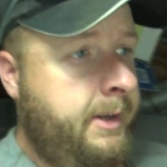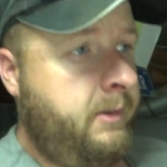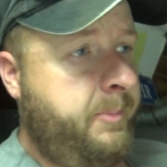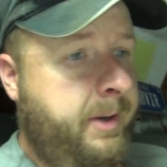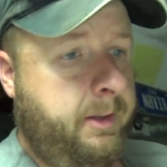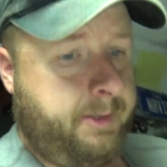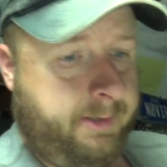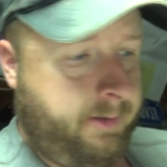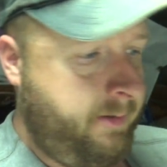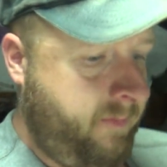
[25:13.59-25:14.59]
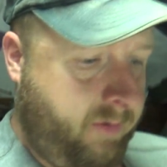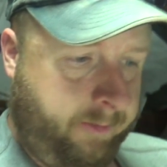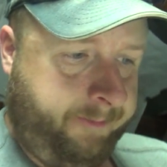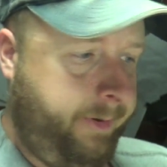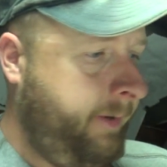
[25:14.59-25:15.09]
I do apologize, couldn't do
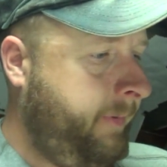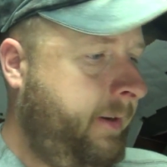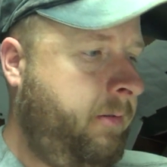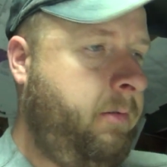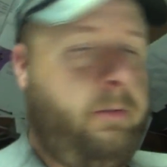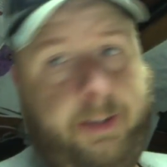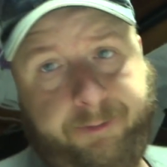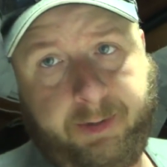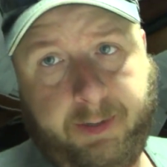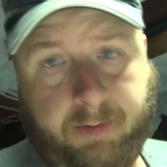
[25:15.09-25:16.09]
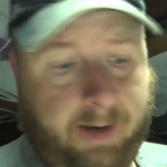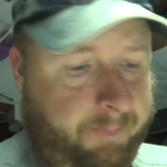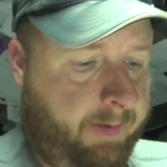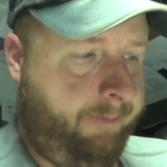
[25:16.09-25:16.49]
more for you, but holy friggin' crap,